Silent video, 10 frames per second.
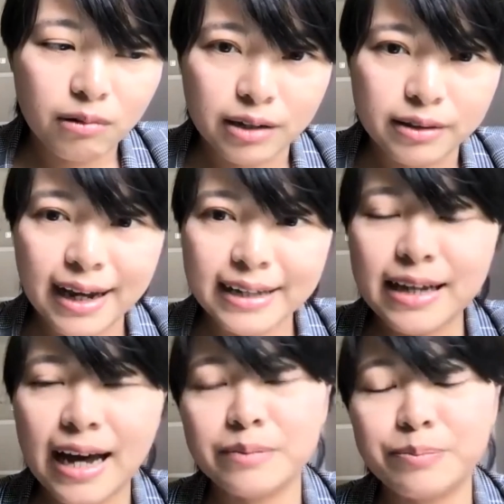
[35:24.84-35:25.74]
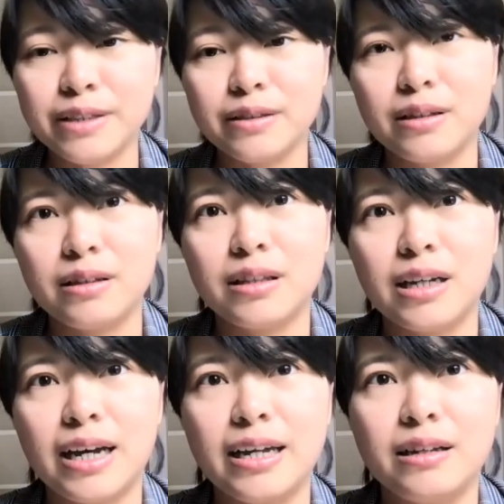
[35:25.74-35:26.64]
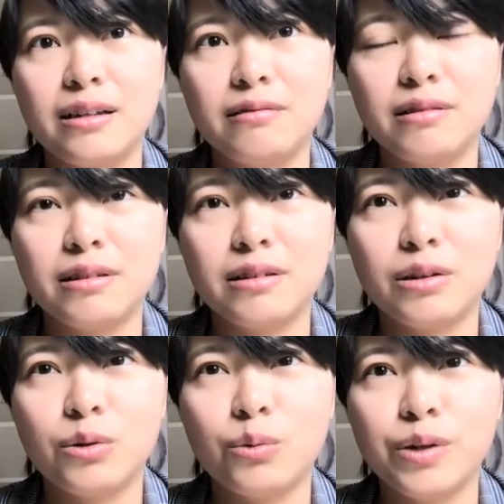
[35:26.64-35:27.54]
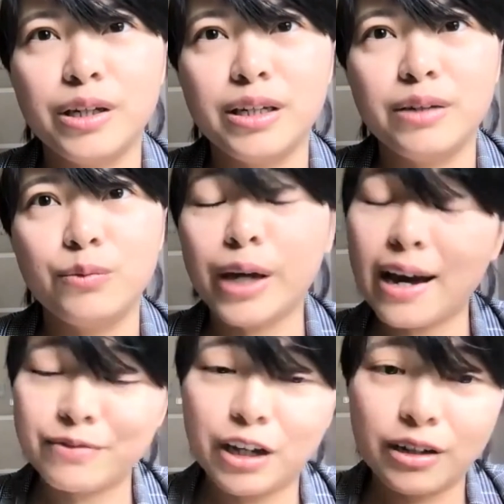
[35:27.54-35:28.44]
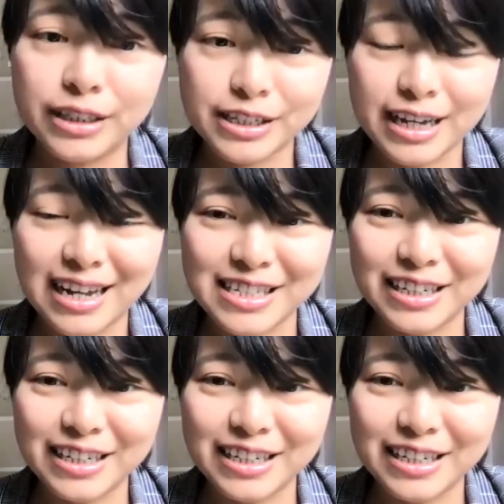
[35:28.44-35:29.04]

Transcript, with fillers: and that had been that we we have ta- discussed